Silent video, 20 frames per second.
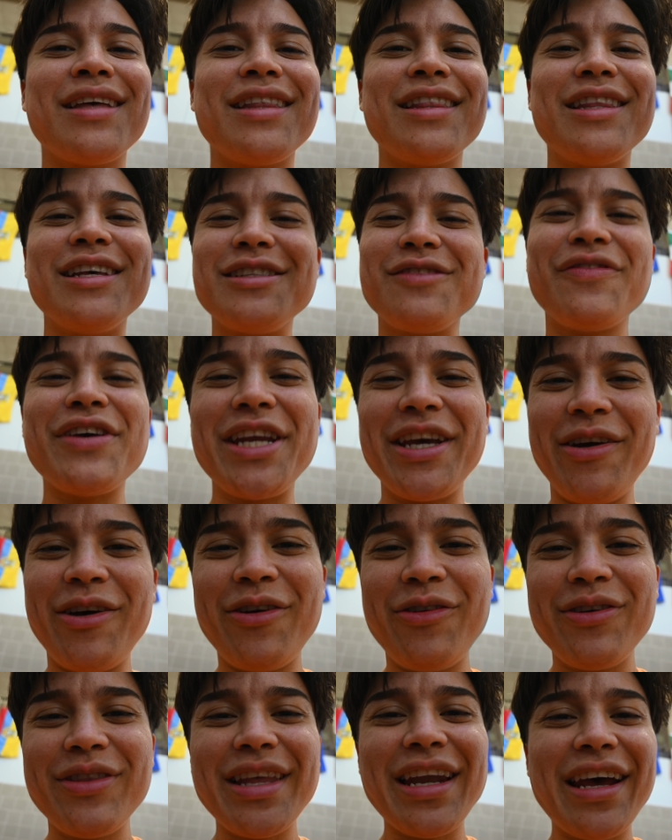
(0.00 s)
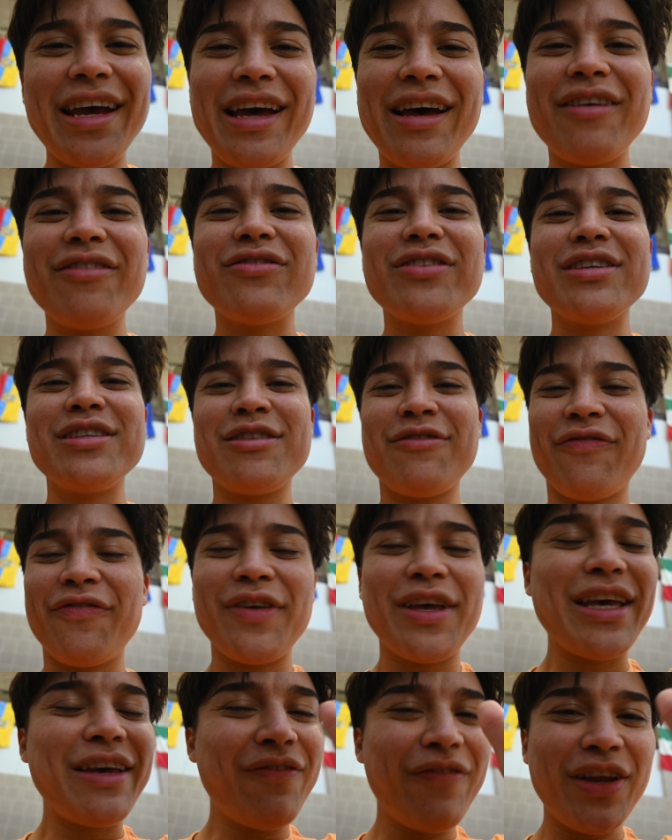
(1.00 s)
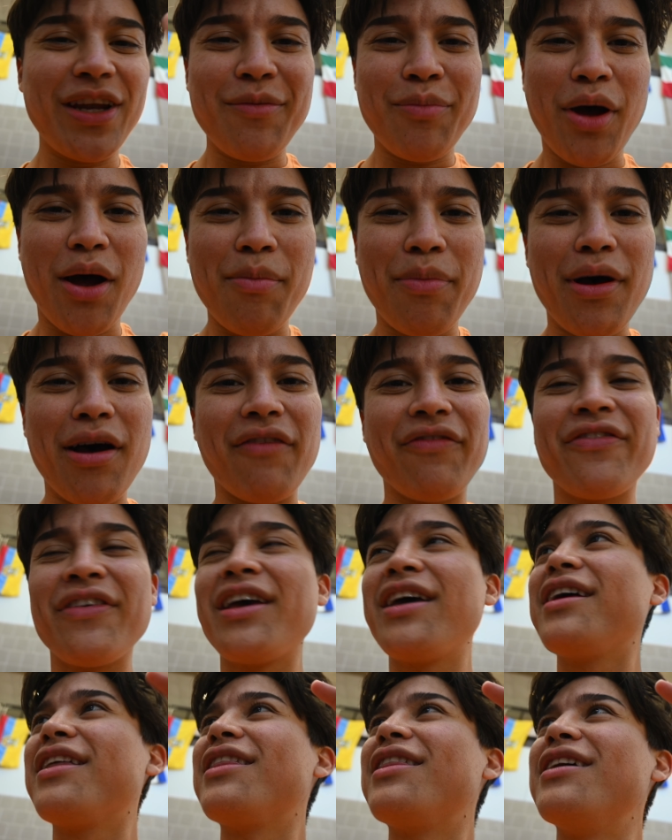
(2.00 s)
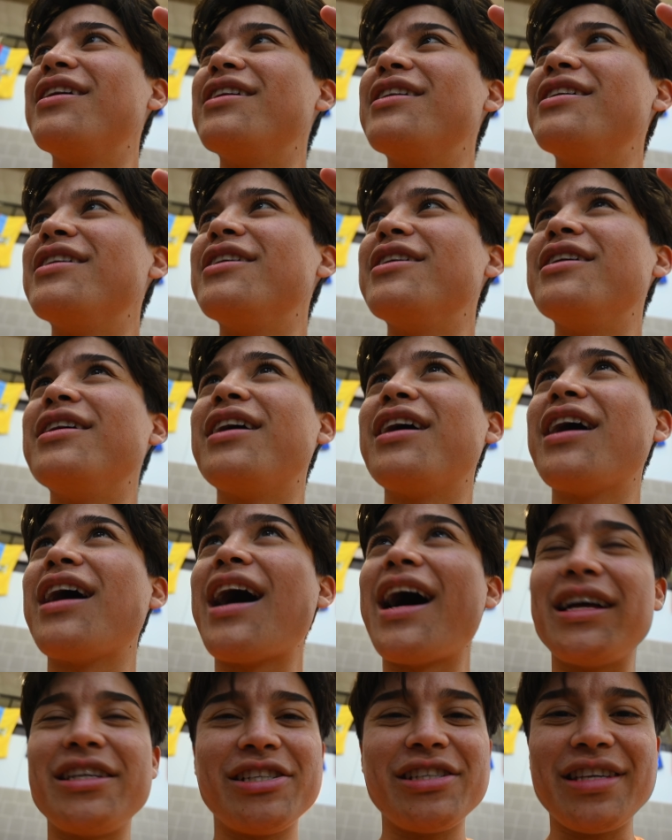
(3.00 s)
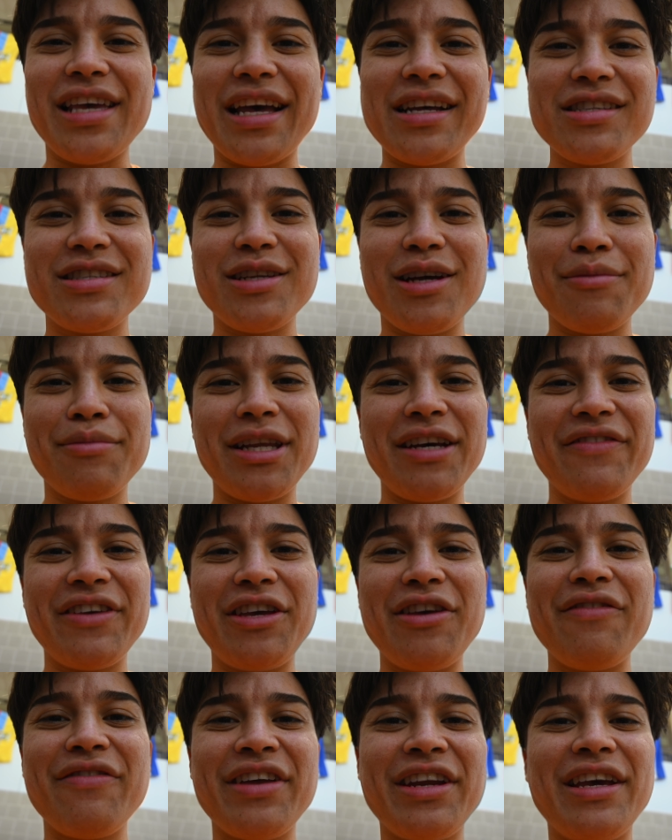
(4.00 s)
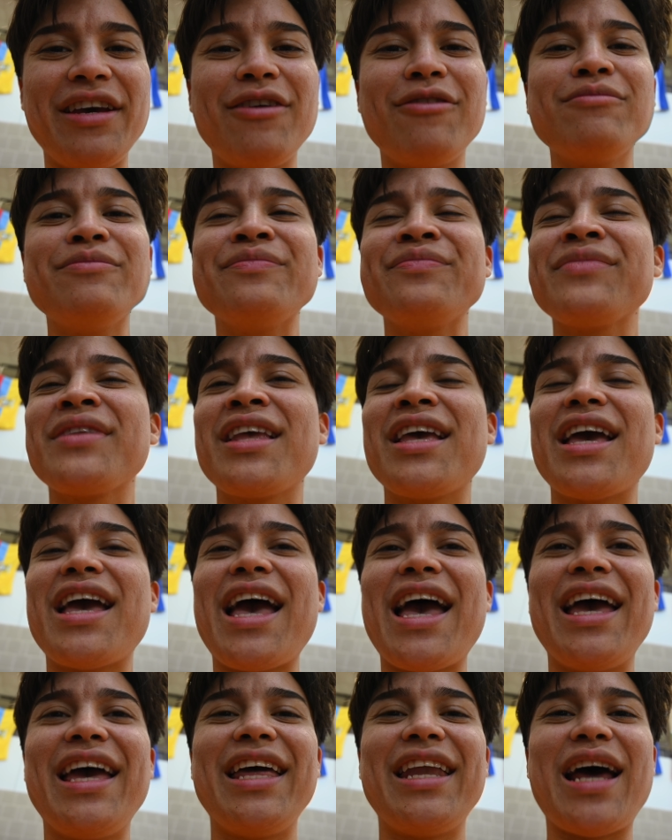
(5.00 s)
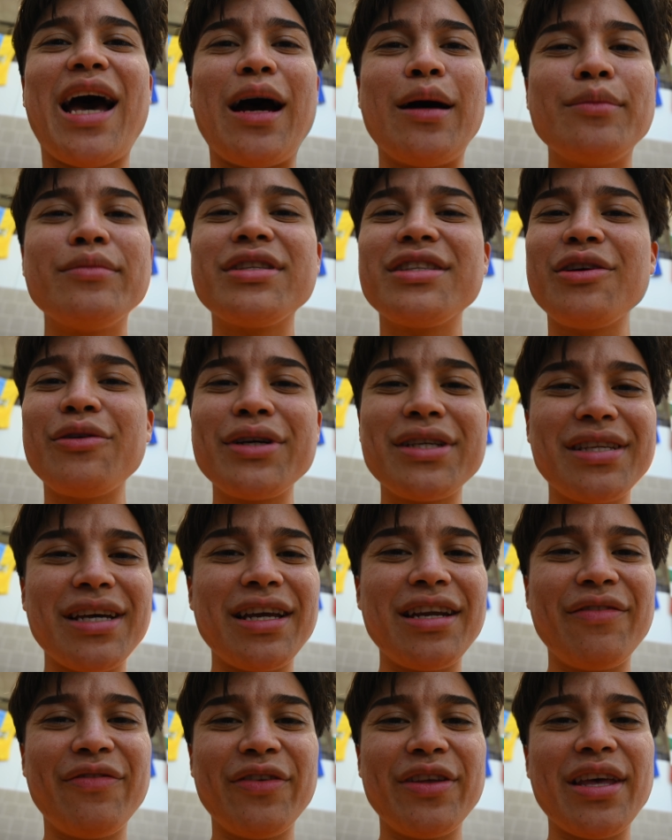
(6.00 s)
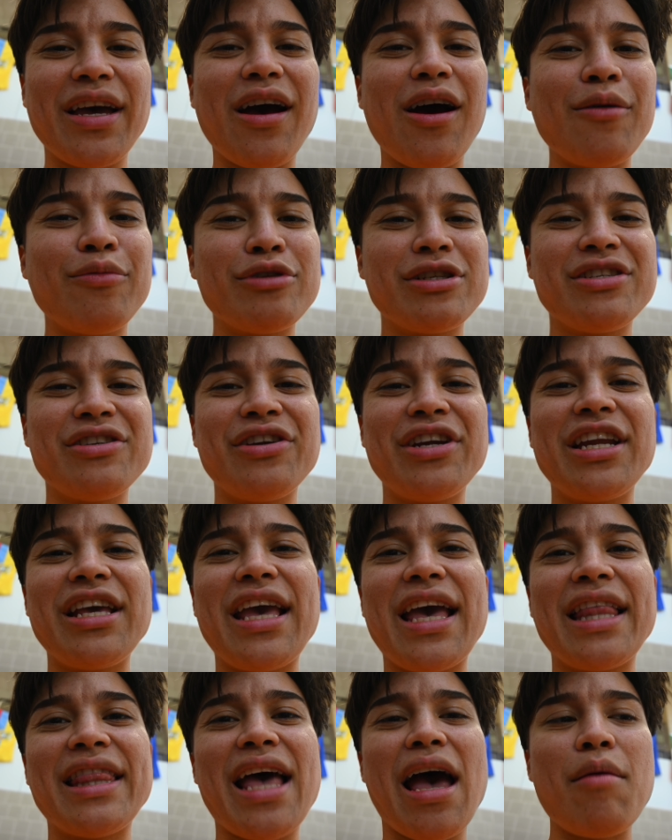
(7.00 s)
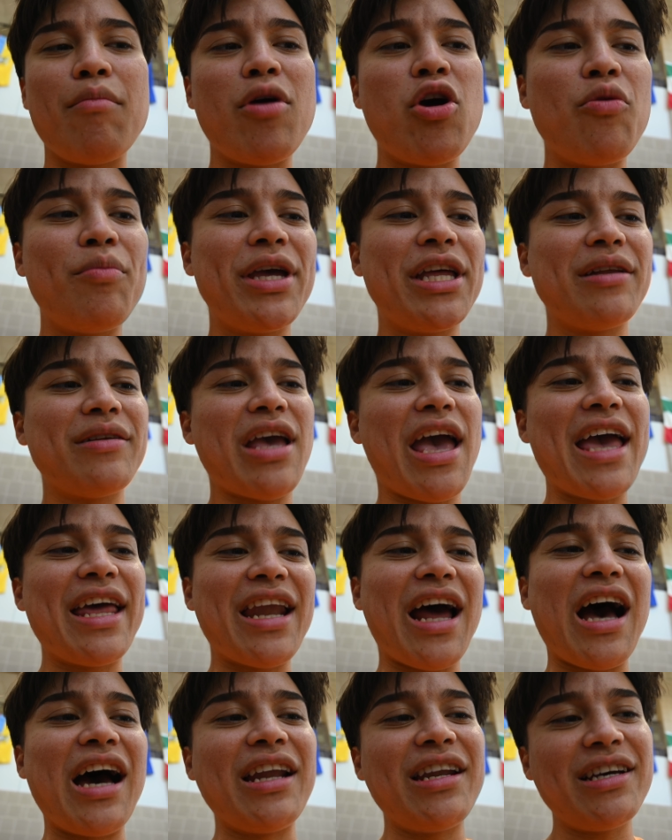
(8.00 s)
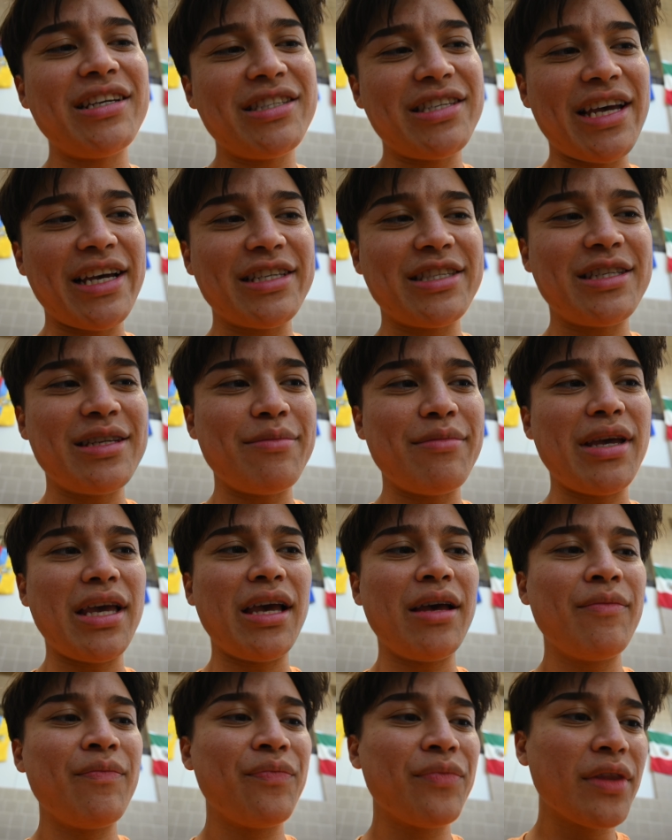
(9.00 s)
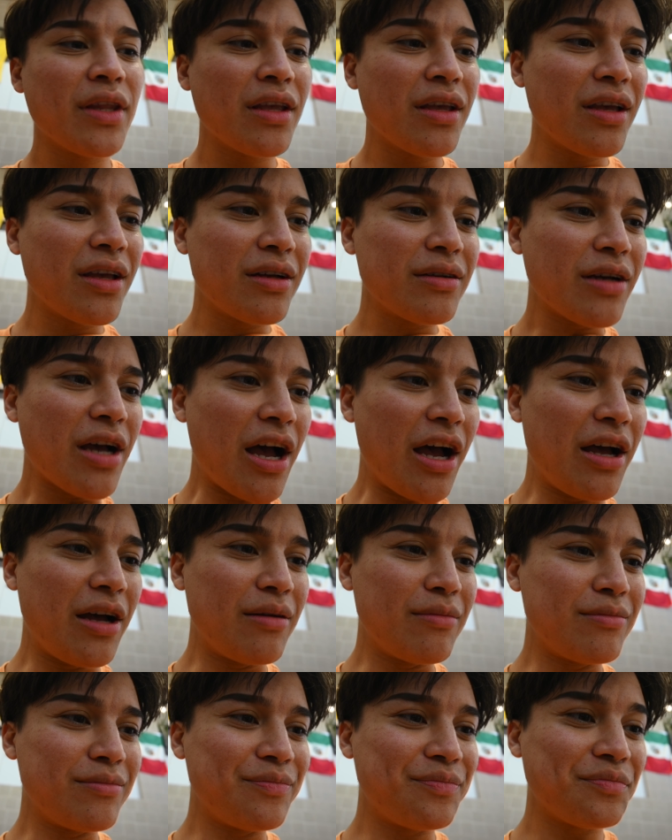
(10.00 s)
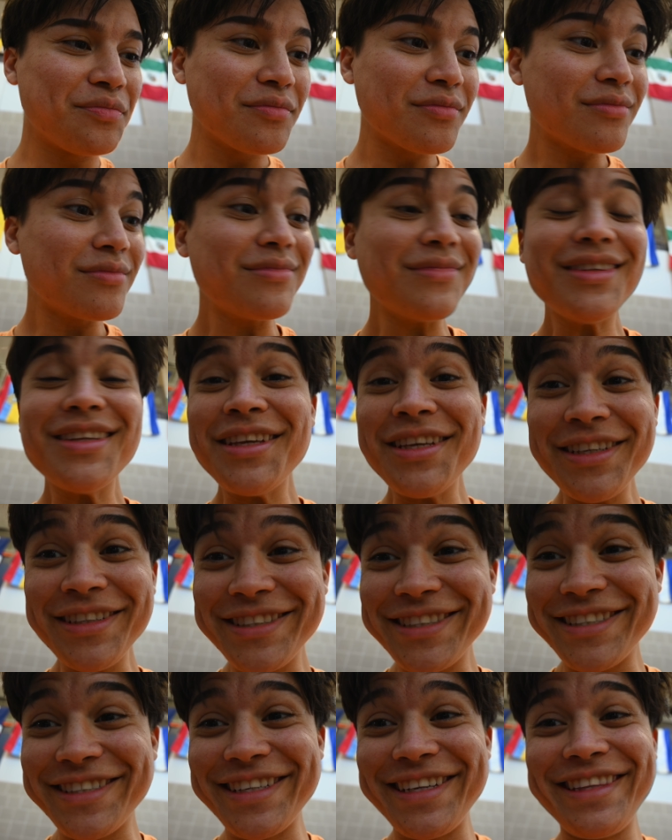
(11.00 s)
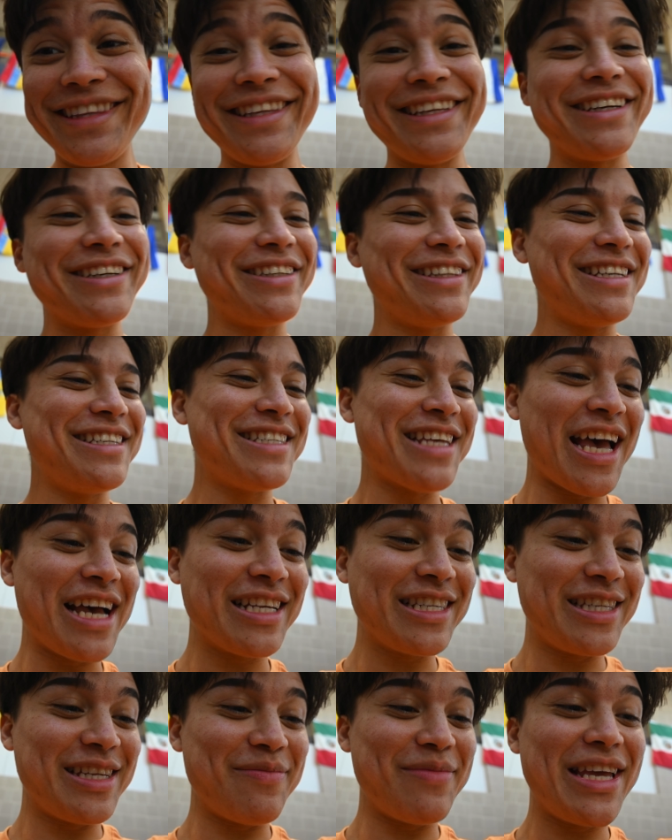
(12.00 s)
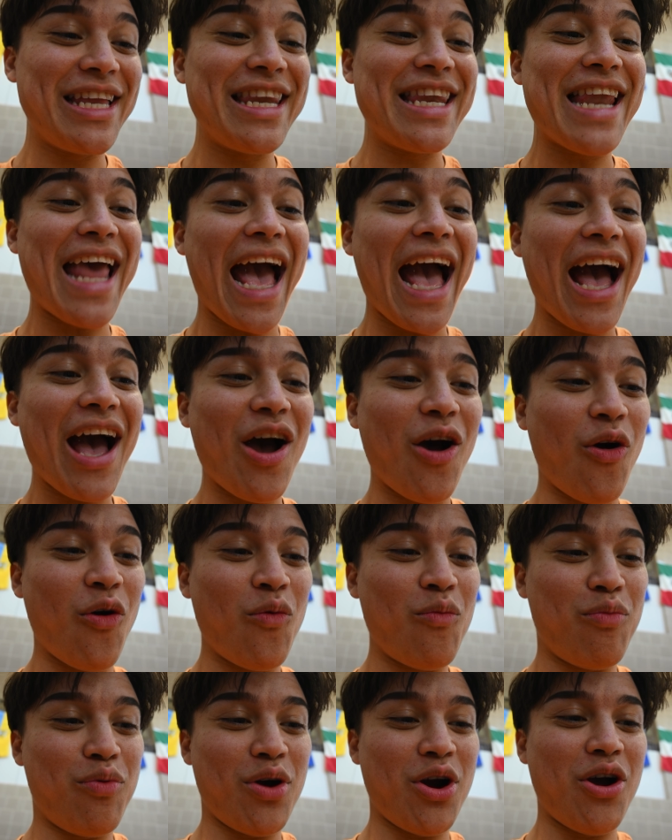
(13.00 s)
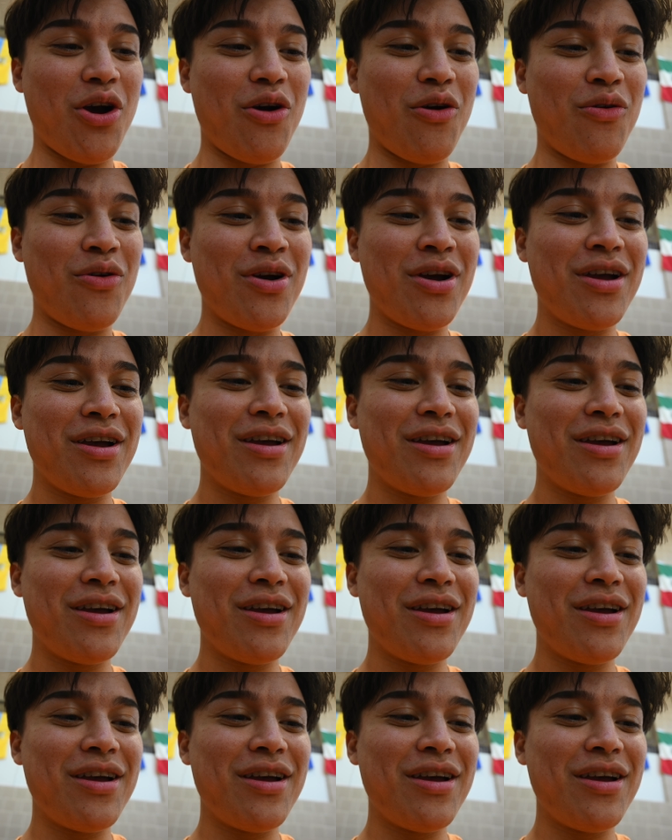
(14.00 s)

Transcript: this video that I have is it's gonna pop off. The I just can't stop loving you video. And I'm so excited for that opportunity and that moment. And Anna texted me. Um she literally texted me now, bro.